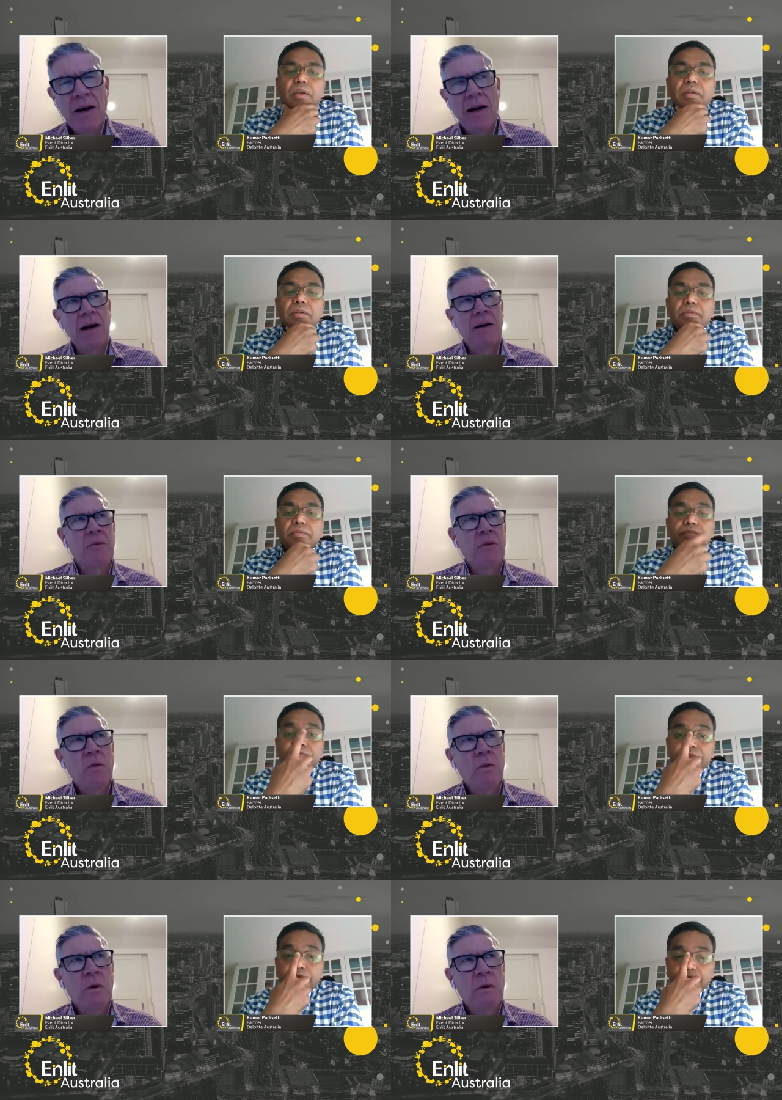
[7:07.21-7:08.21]
Speaker 1: uh,
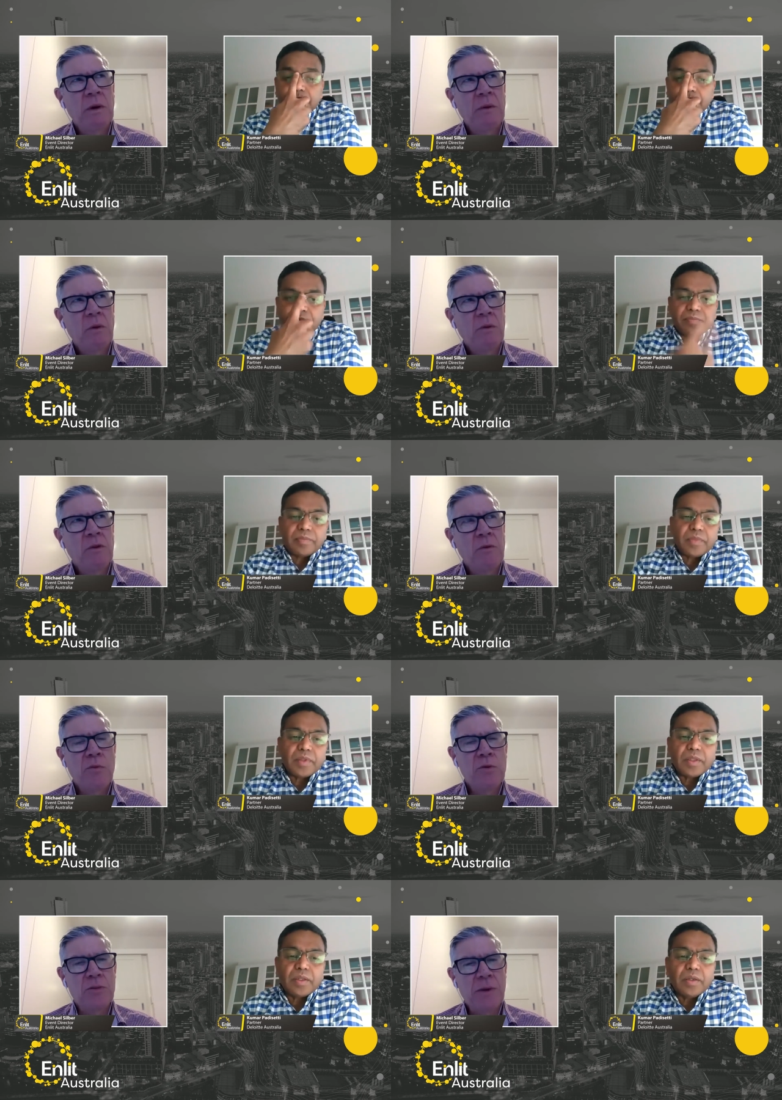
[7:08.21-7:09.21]
what, from
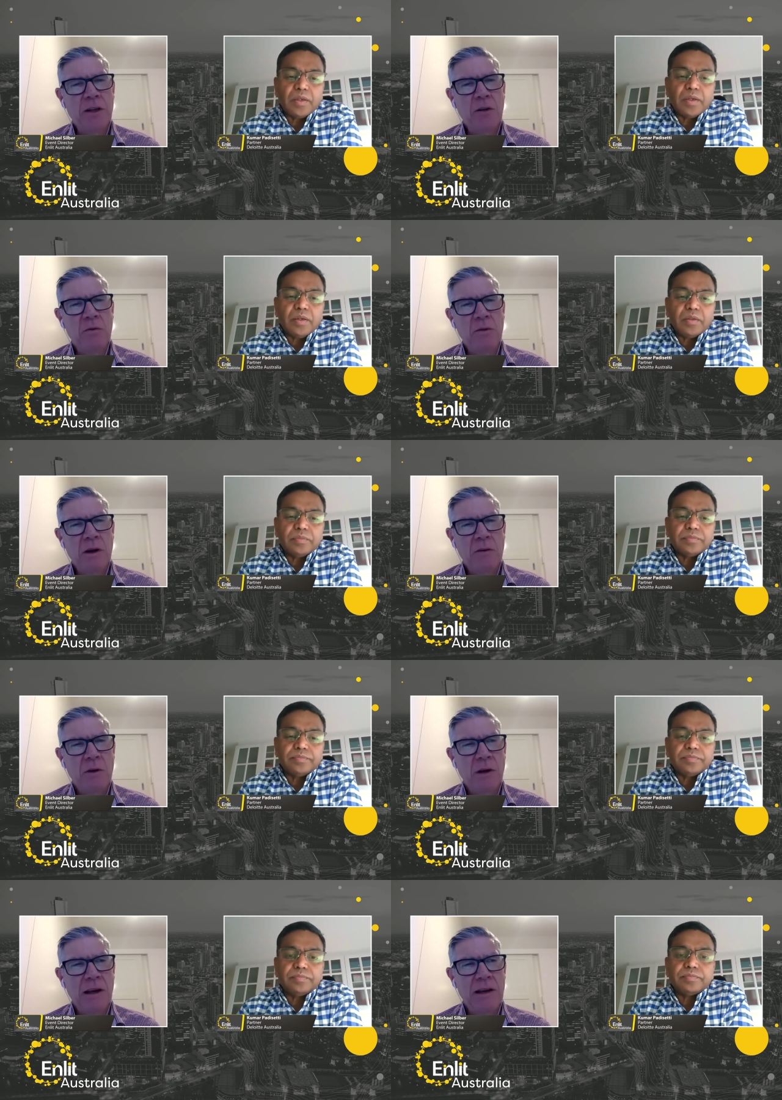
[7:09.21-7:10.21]
your perspective uh,
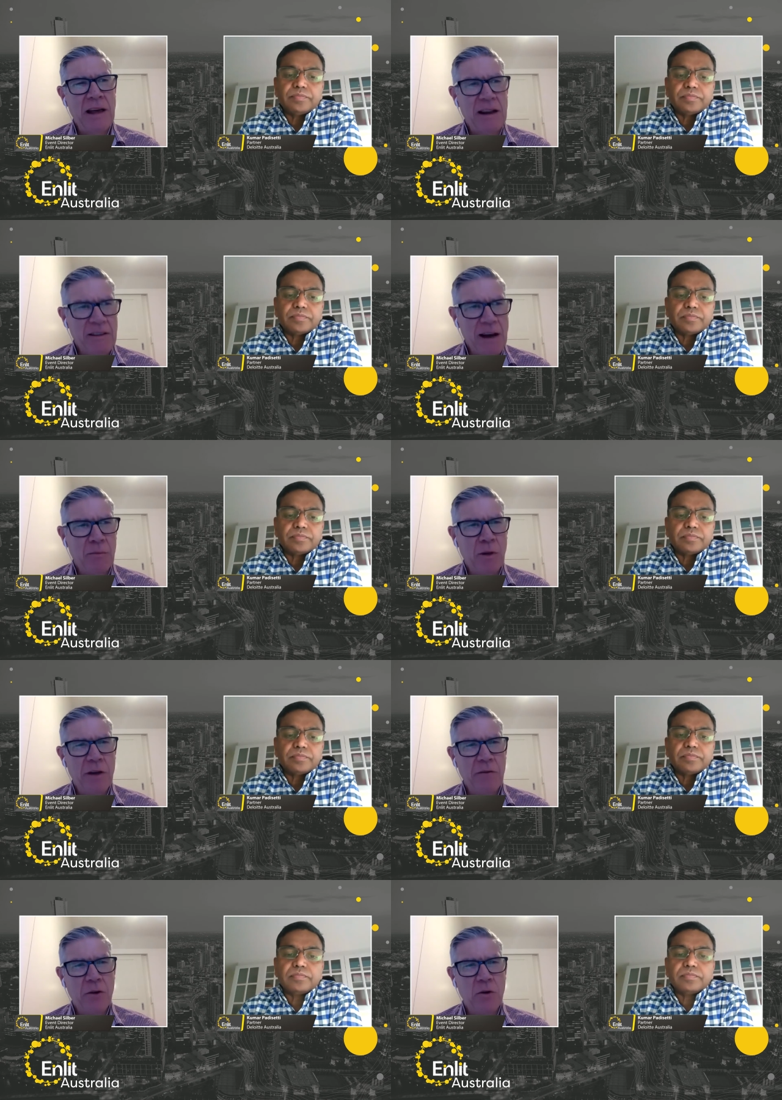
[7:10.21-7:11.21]
and a top
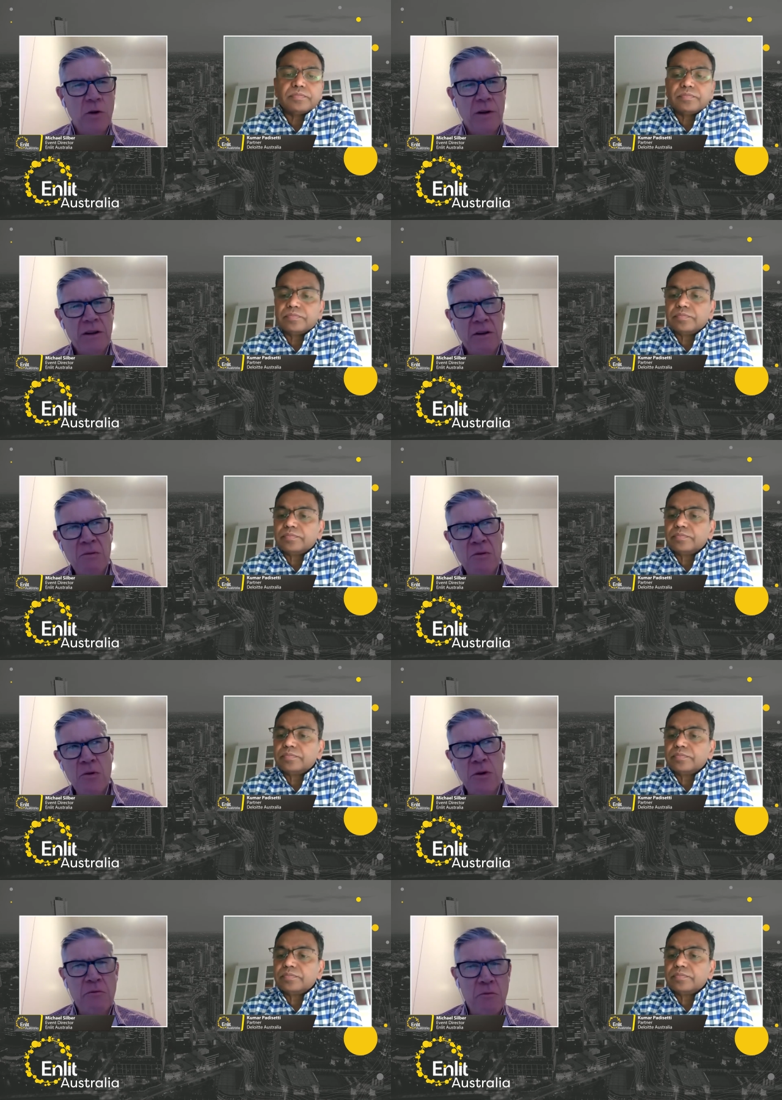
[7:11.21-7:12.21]
line view, what are the
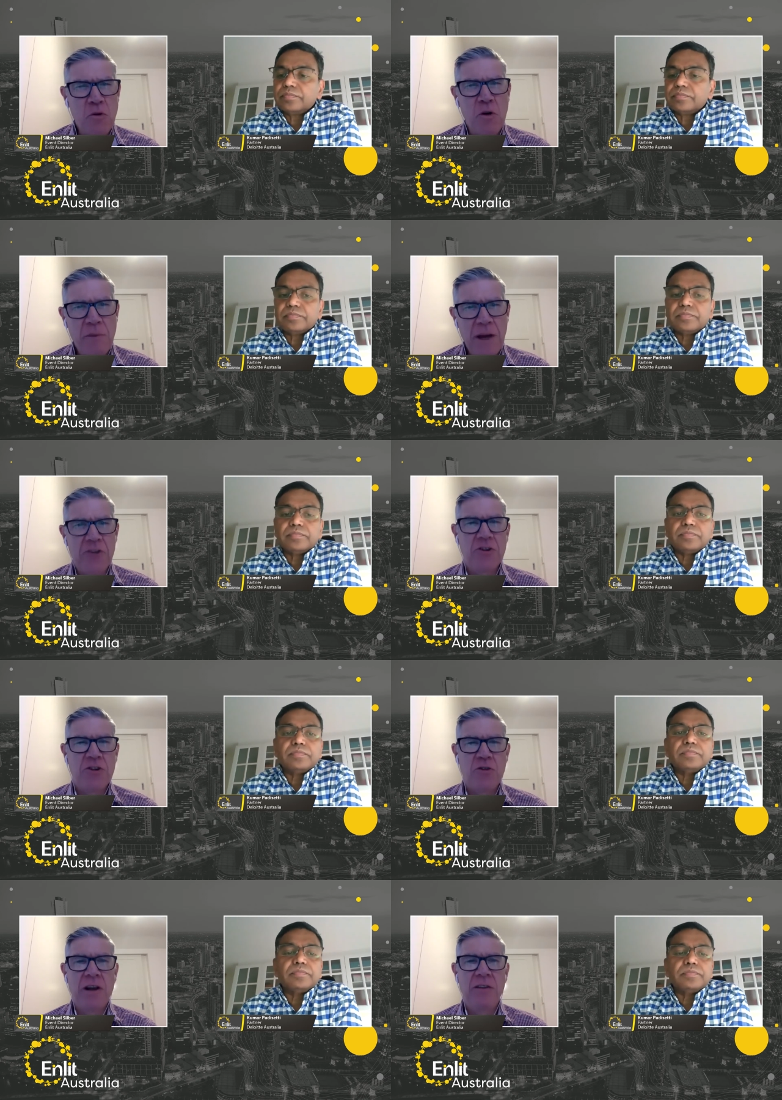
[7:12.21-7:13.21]
three or four major
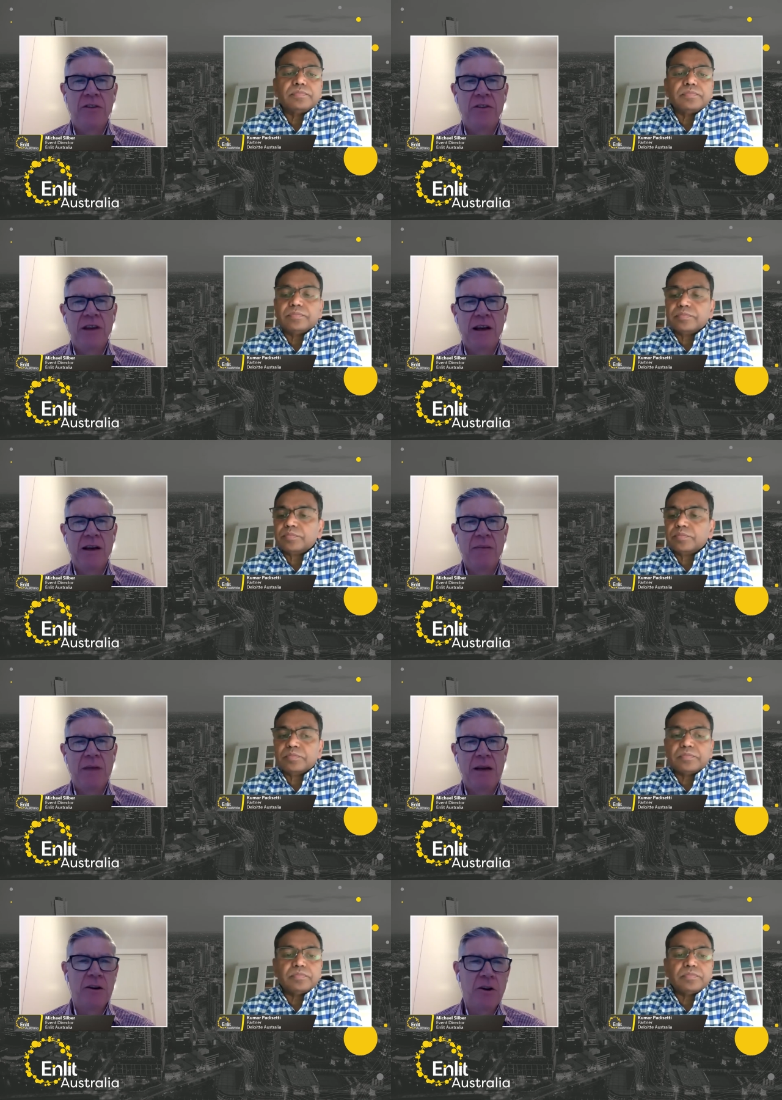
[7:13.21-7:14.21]
trends uh,
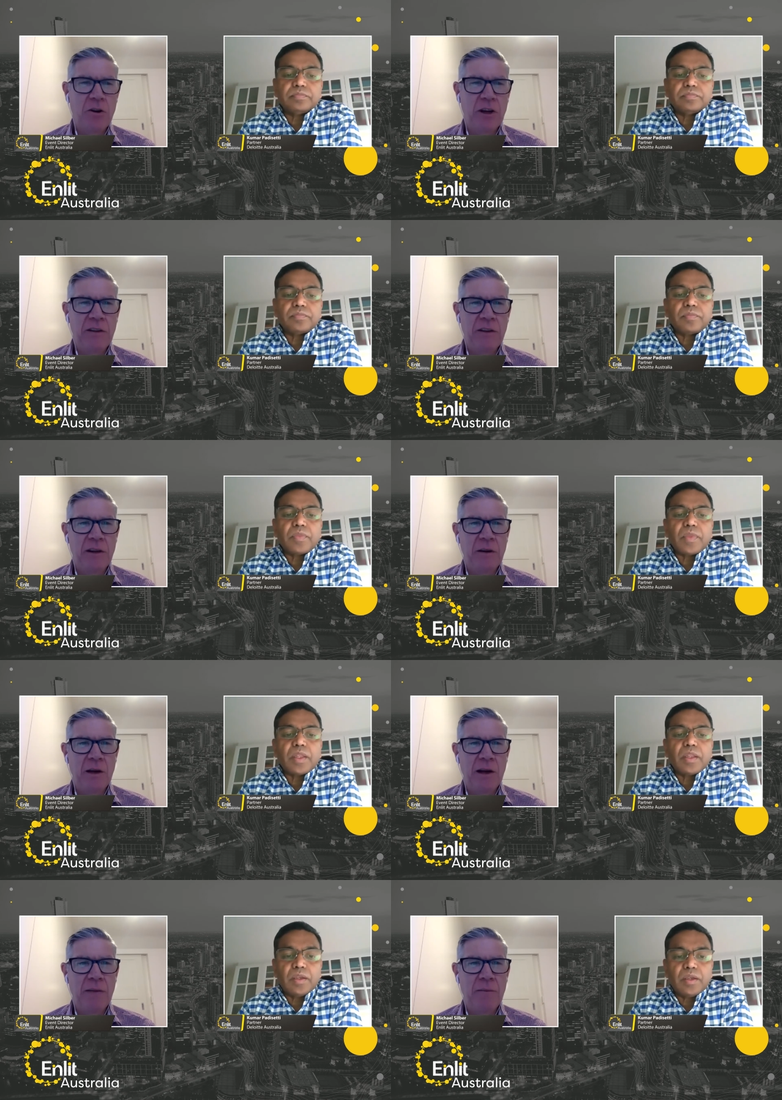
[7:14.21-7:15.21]
occurring in the
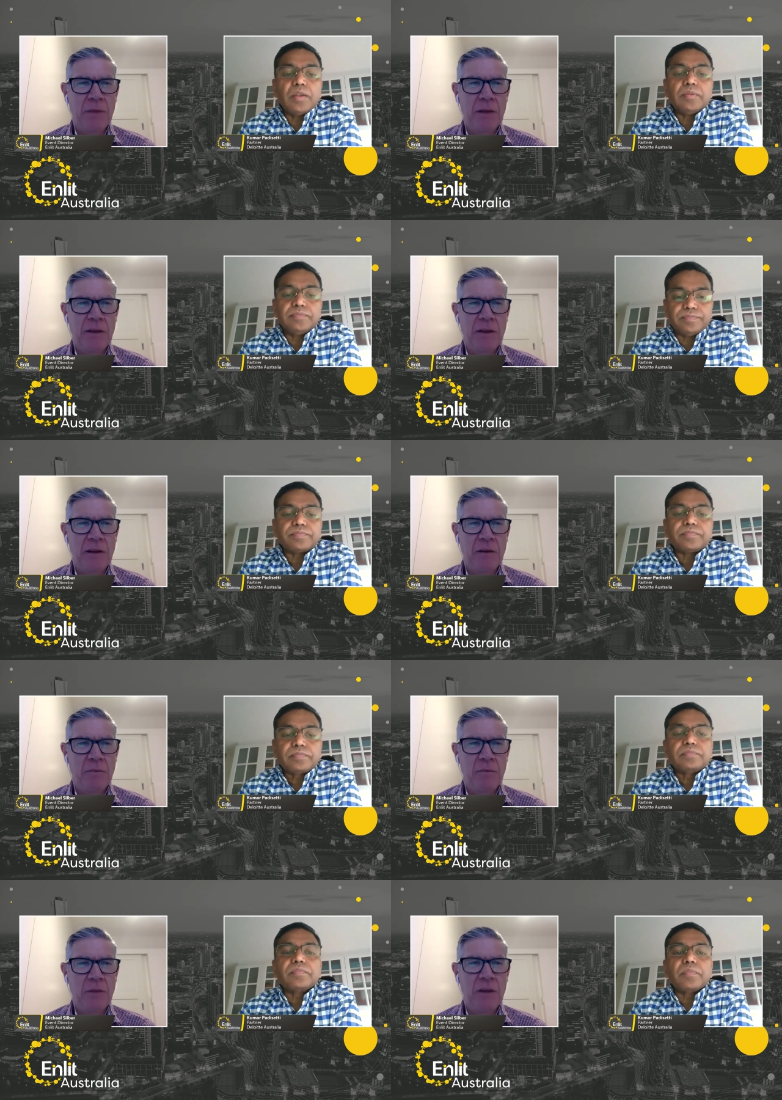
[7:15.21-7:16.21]
um, in the
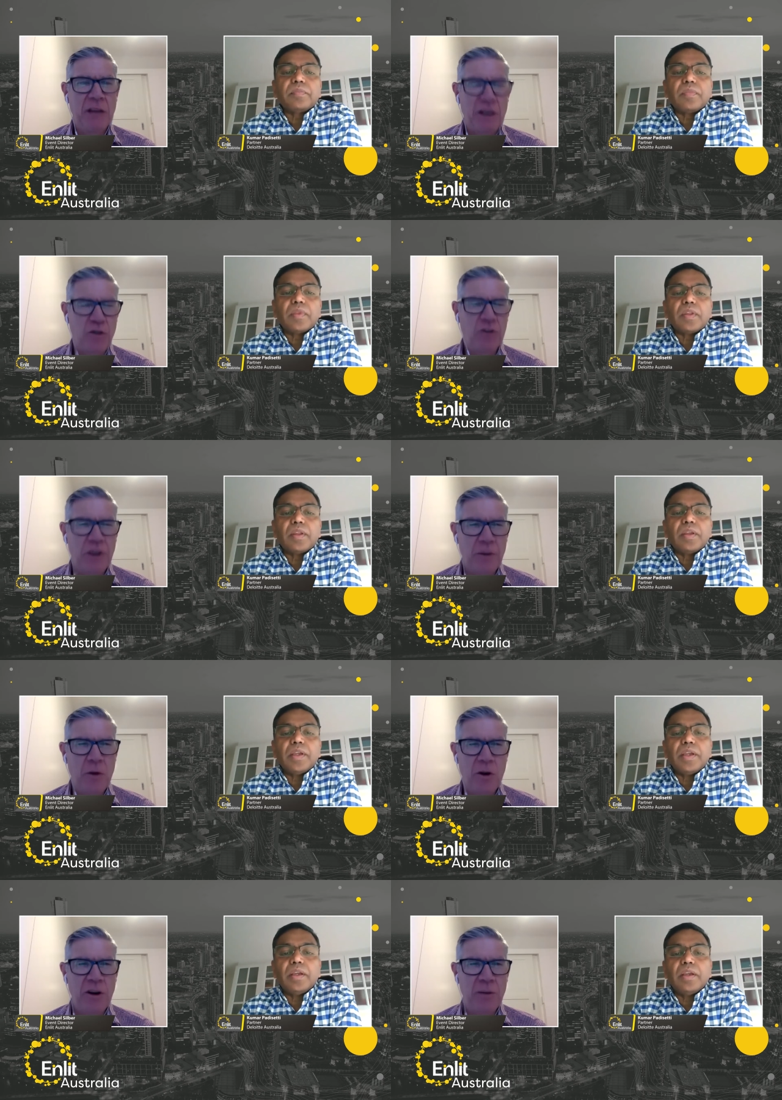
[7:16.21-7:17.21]
electricity
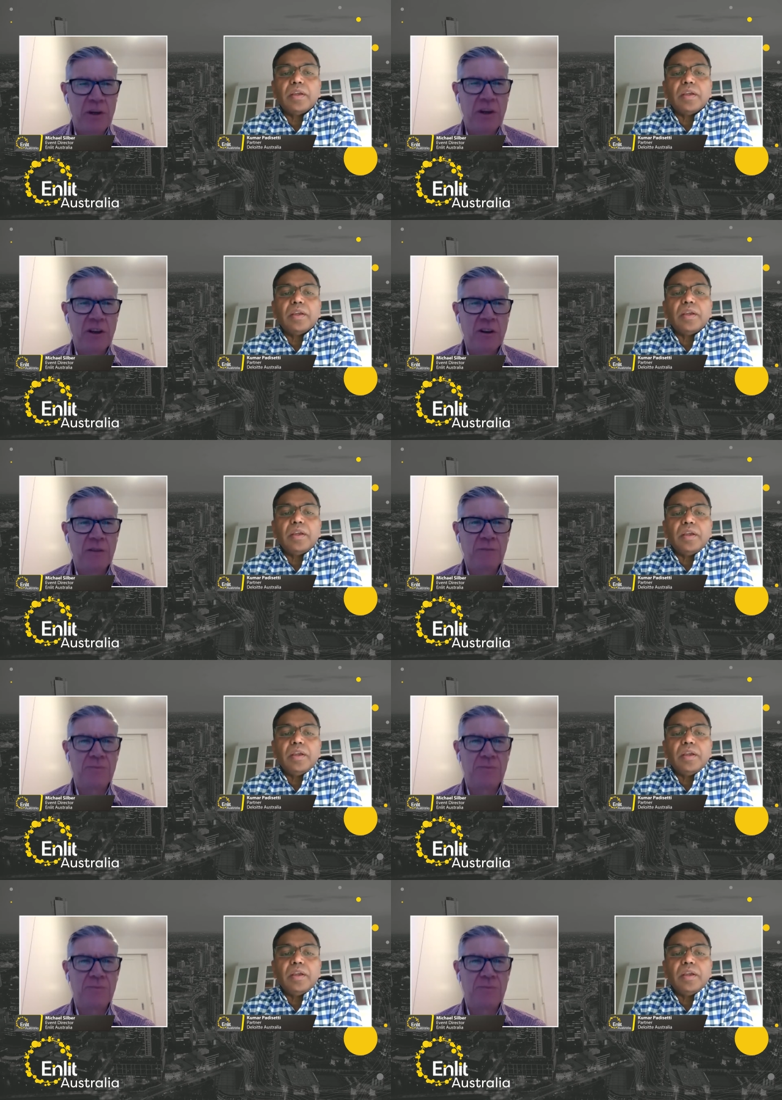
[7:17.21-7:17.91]
market in particular?